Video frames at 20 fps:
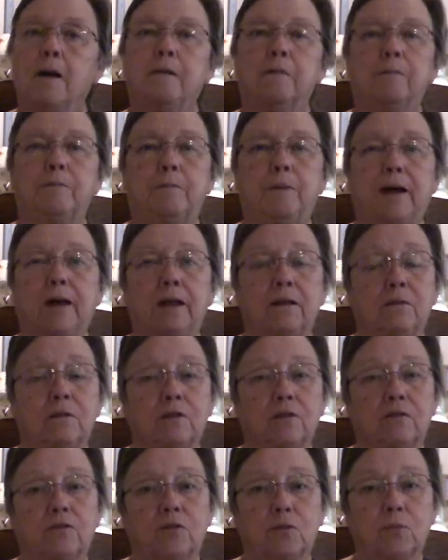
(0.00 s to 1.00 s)

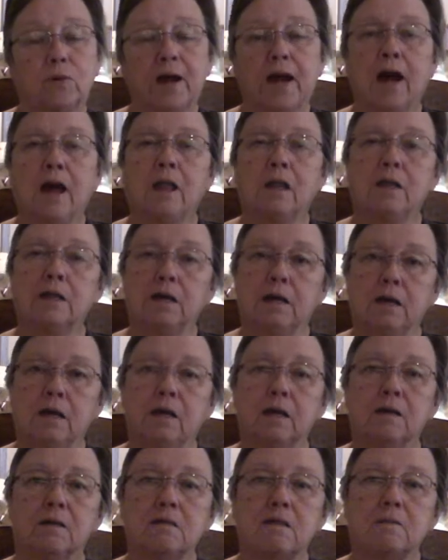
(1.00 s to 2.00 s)
But the reality
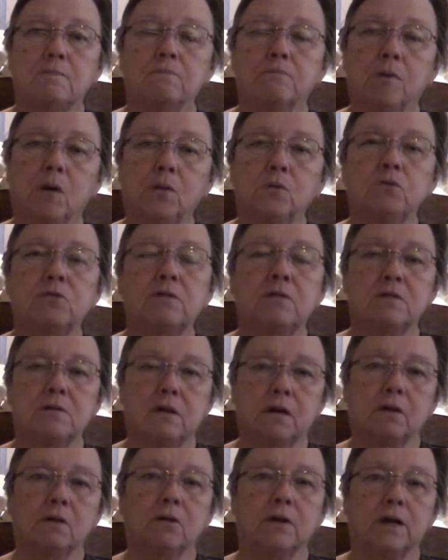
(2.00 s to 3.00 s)
is, most
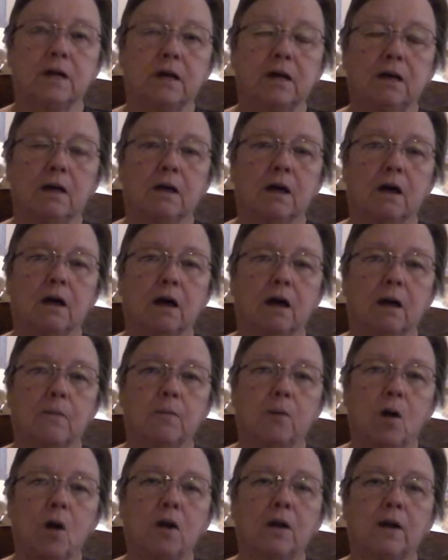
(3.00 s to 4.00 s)
dairy
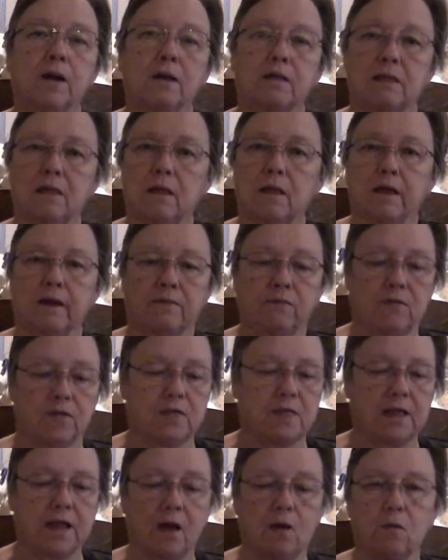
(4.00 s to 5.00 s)
products like
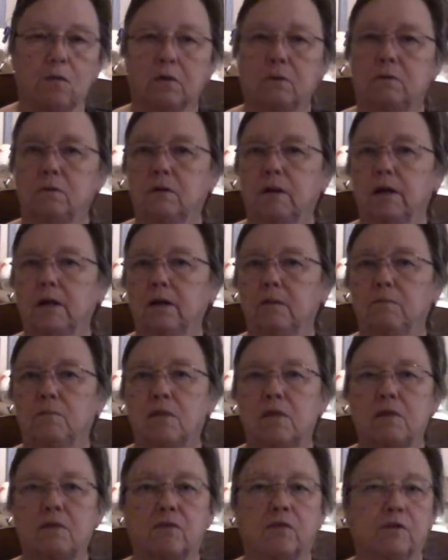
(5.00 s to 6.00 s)
the sour
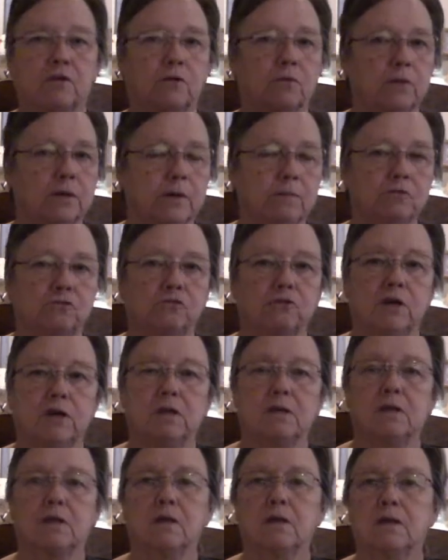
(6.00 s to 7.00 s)
creams, the cream
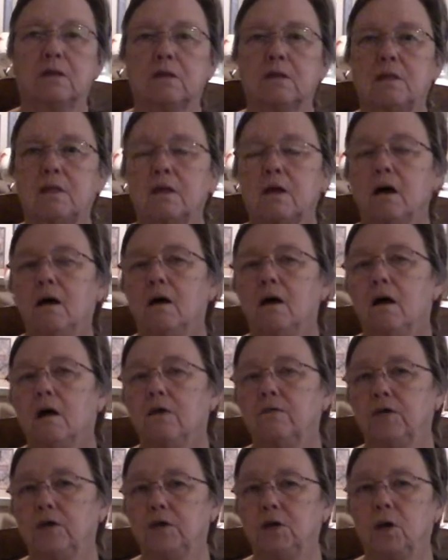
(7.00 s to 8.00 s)
cheeses,
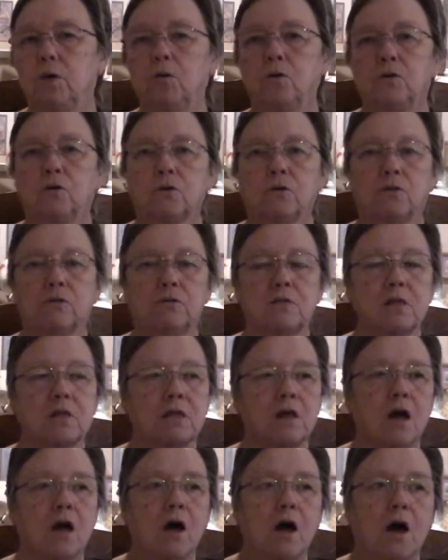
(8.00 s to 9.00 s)
the
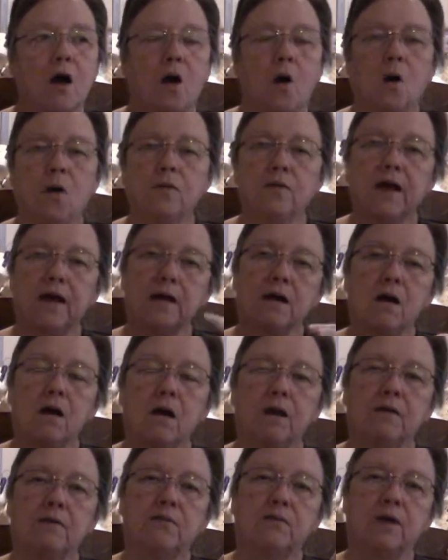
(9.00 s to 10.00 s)
yogurts, all that
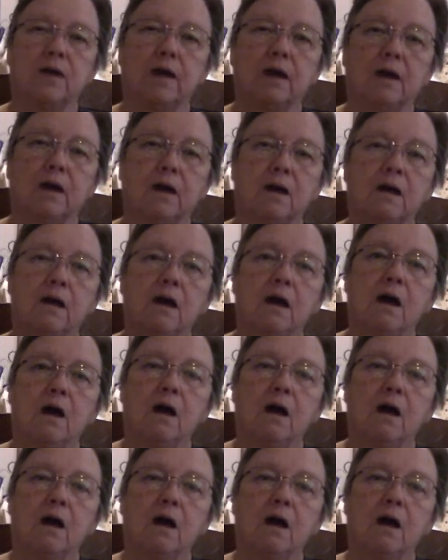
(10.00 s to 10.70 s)
kind of thing,